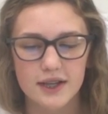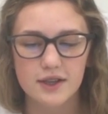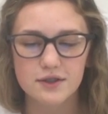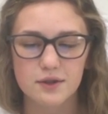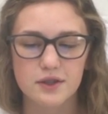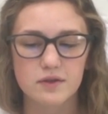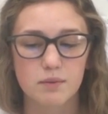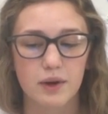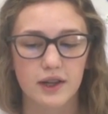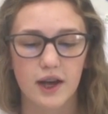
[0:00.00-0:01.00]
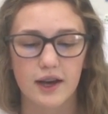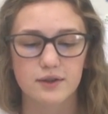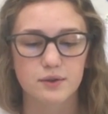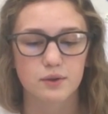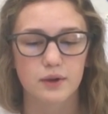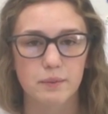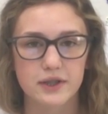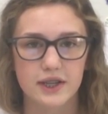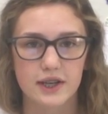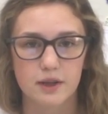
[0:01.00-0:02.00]
10 students from Pella High School
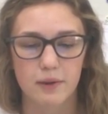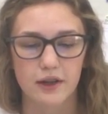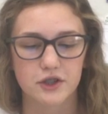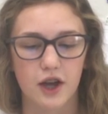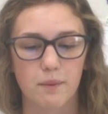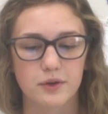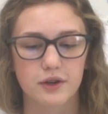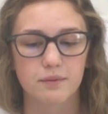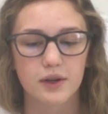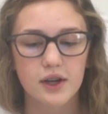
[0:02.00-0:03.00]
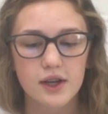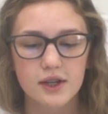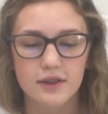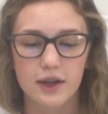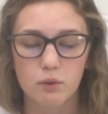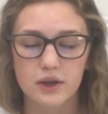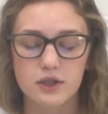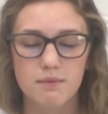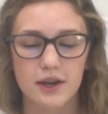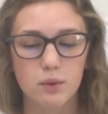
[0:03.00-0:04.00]
represented the Pella chapter. They went
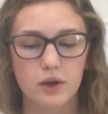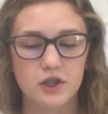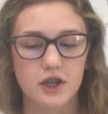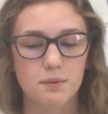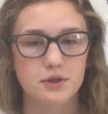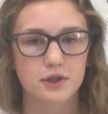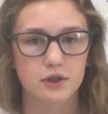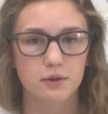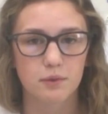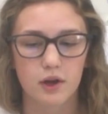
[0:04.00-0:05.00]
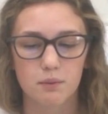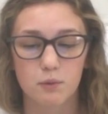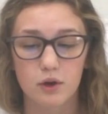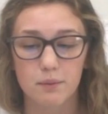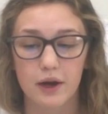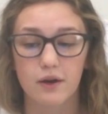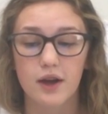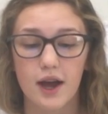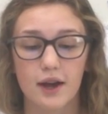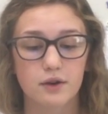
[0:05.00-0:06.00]
to many workshops to learn uh, more about
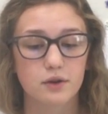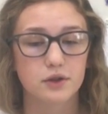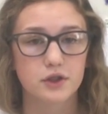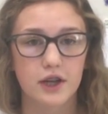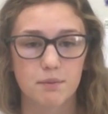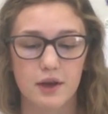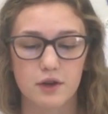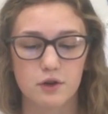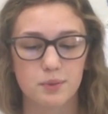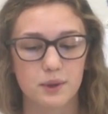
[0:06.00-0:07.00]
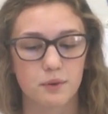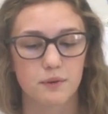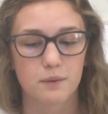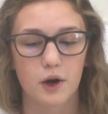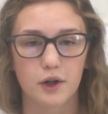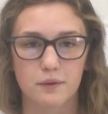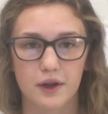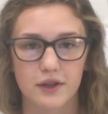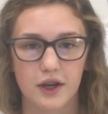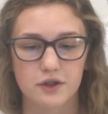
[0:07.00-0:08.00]
agriculture and met new people from all
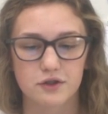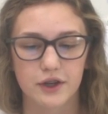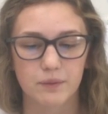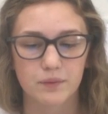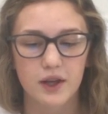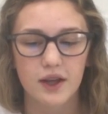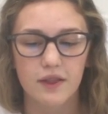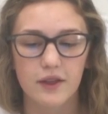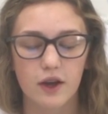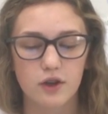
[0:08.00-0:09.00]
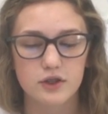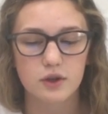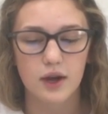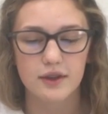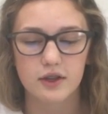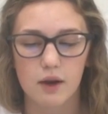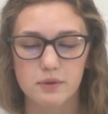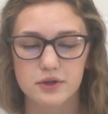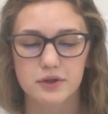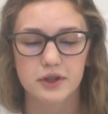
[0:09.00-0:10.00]
around the country. They also had the
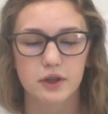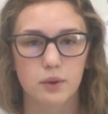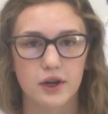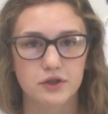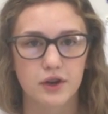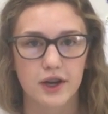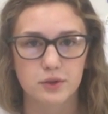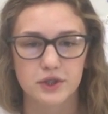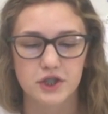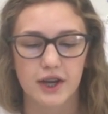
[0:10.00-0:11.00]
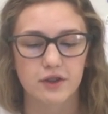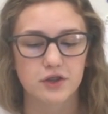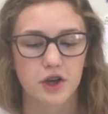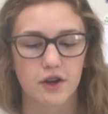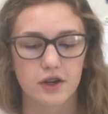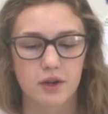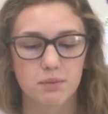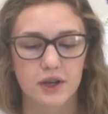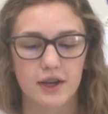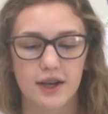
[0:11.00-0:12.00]
opportunity to watch graduate Chandler Johnner
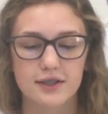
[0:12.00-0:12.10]
compete in